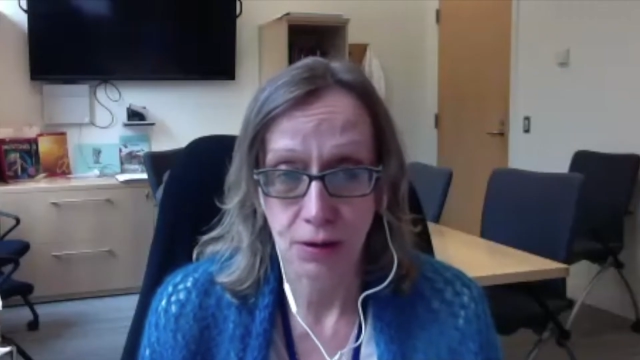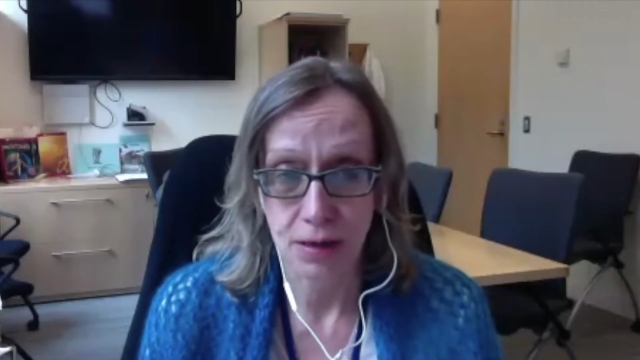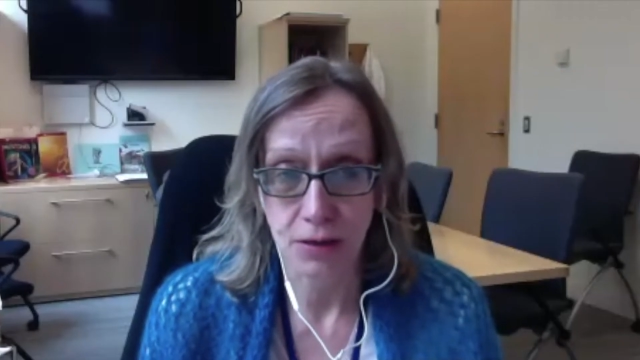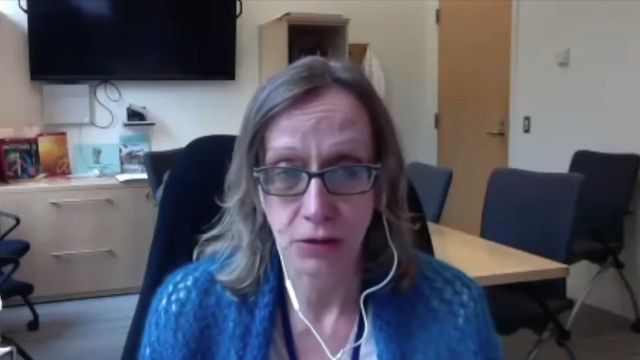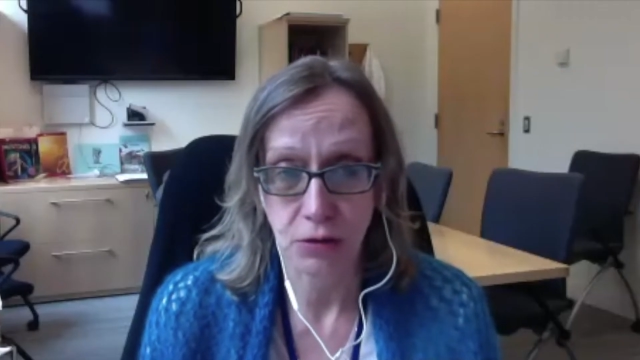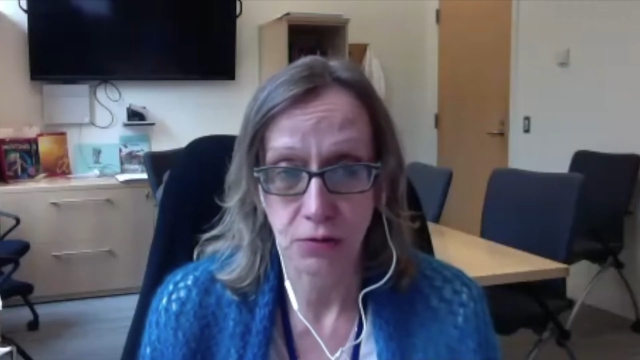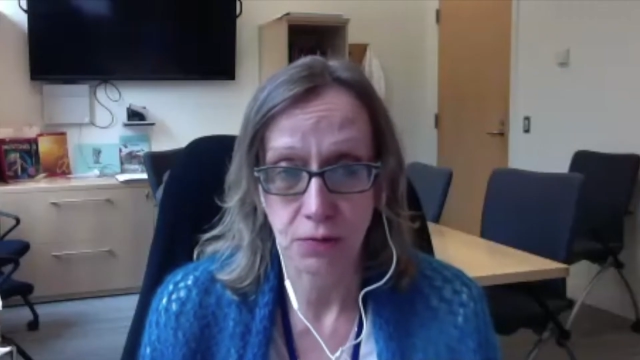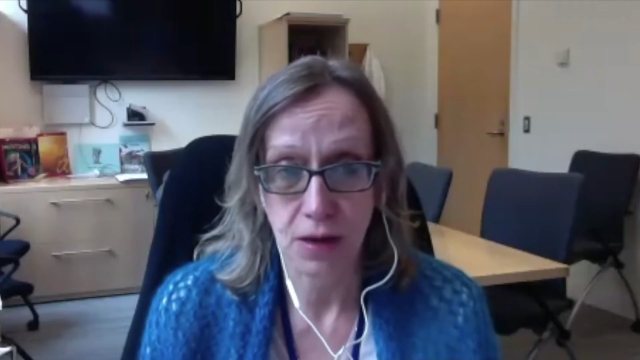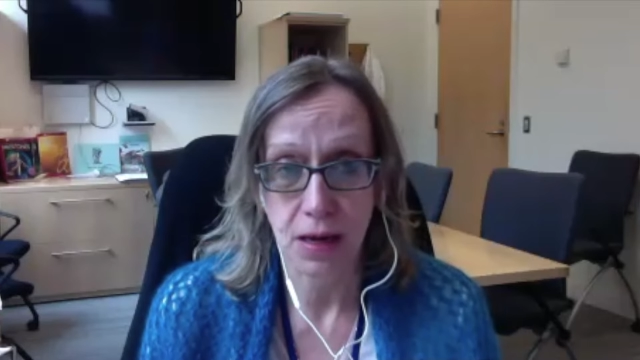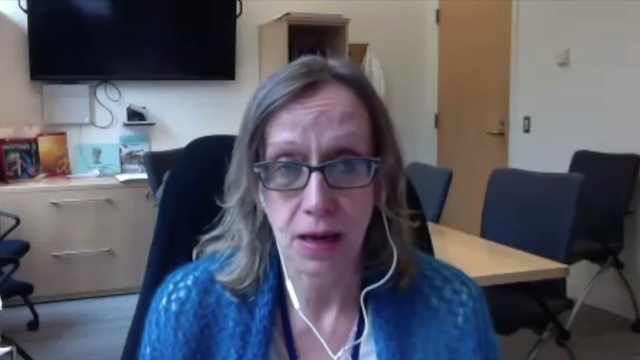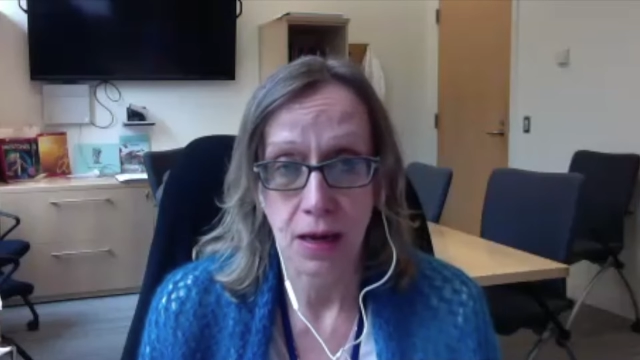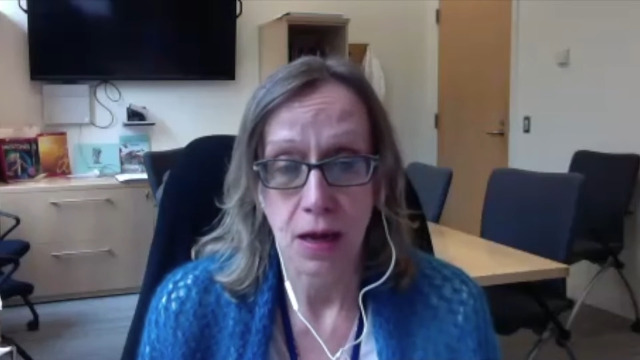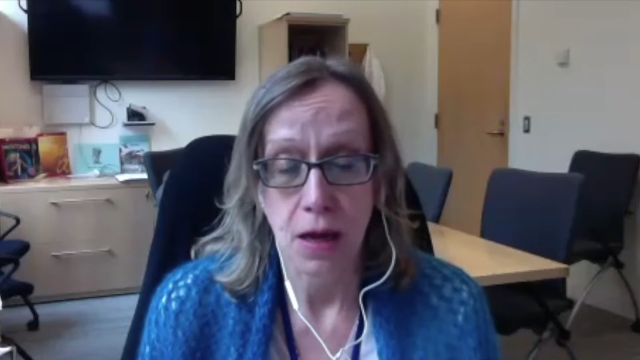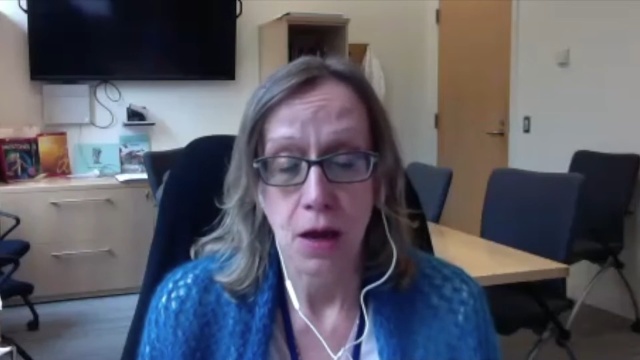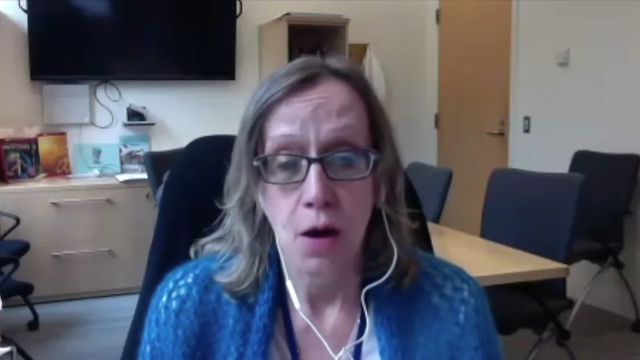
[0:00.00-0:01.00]
history
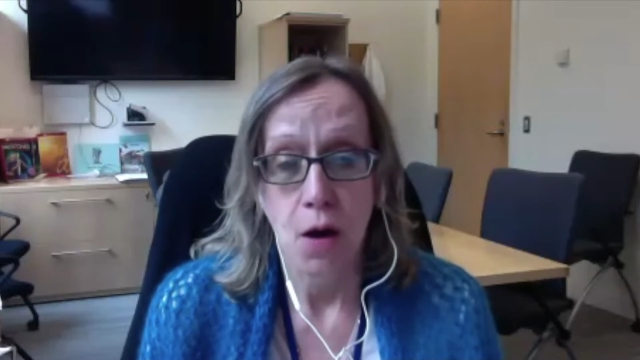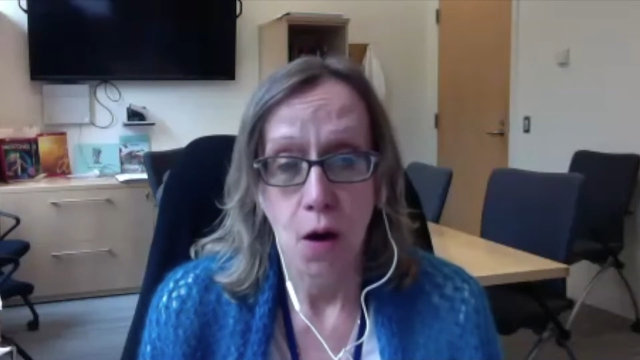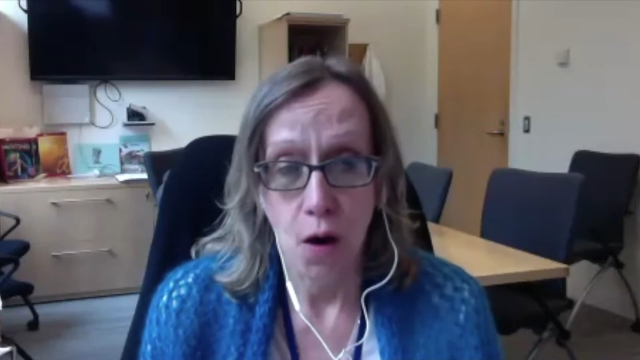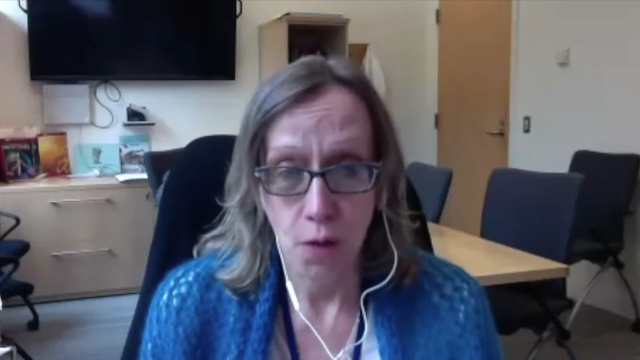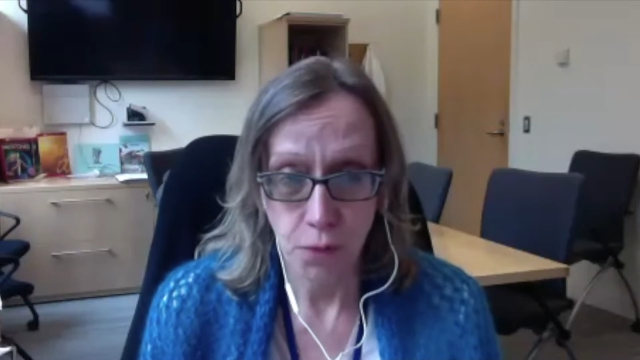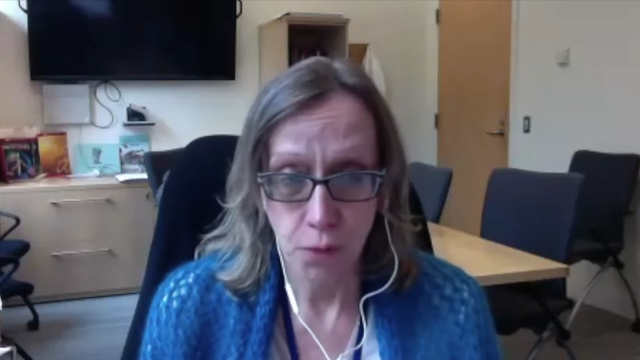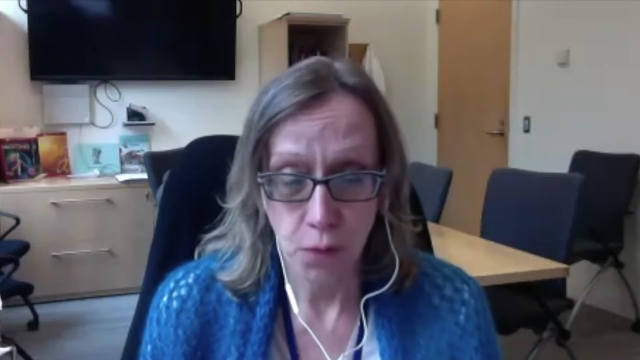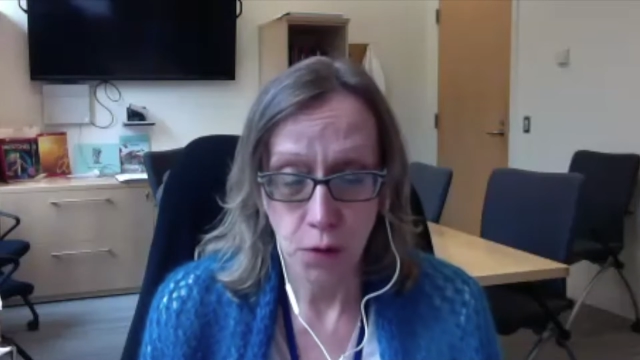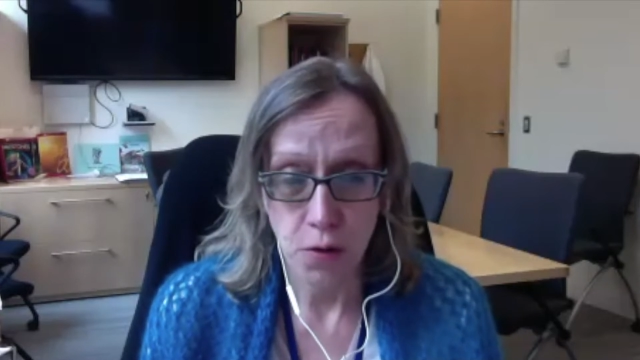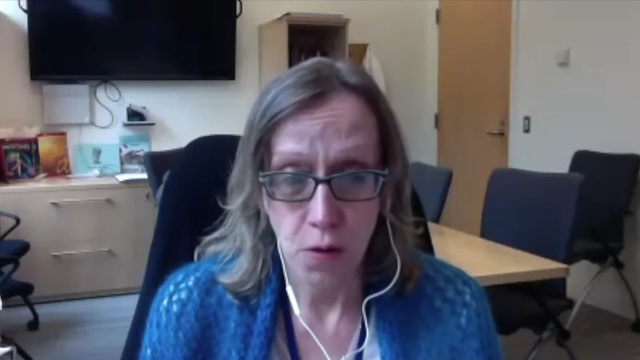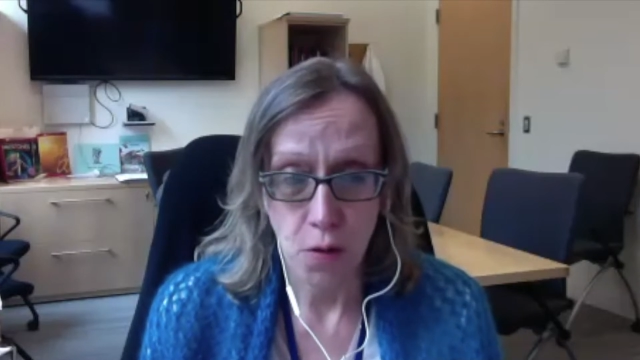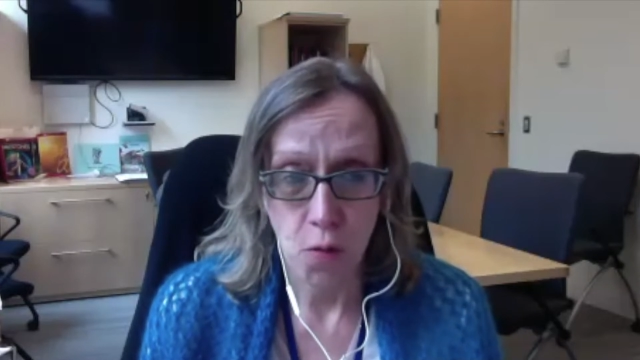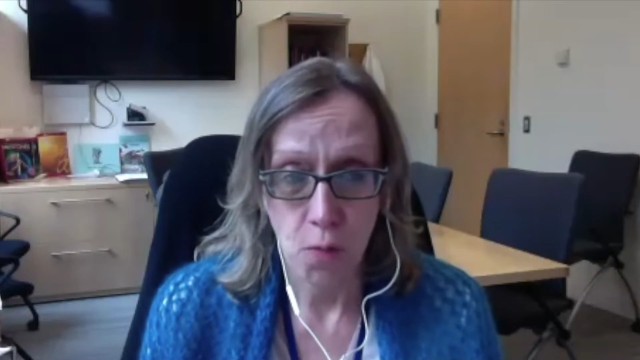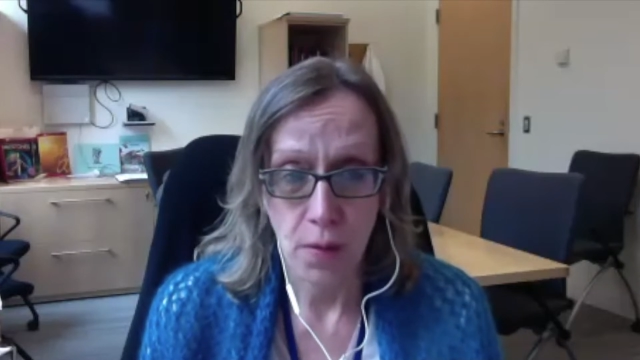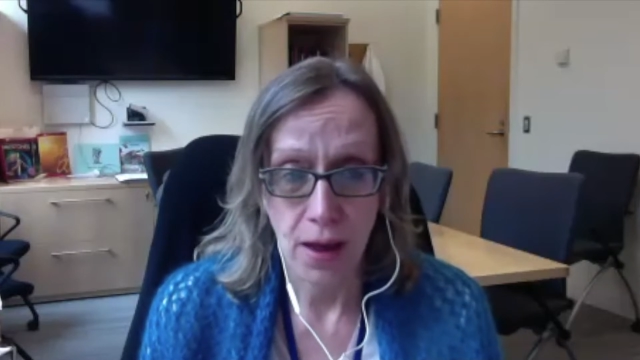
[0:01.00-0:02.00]
of
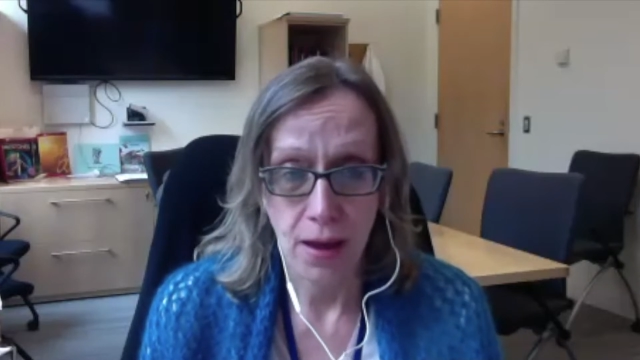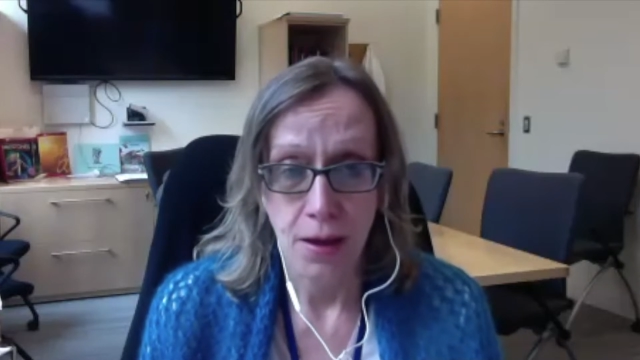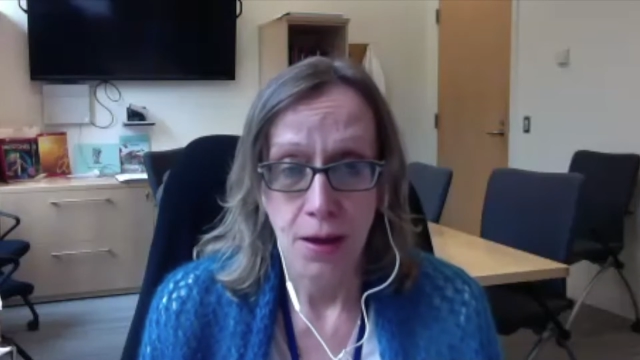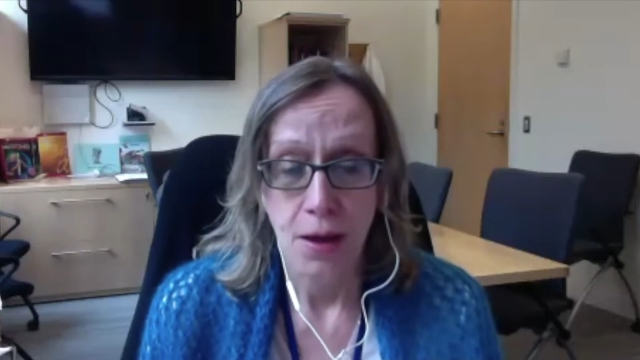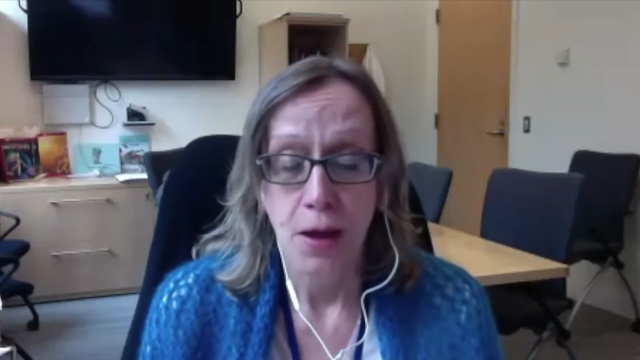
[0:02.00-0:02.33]
chordoma,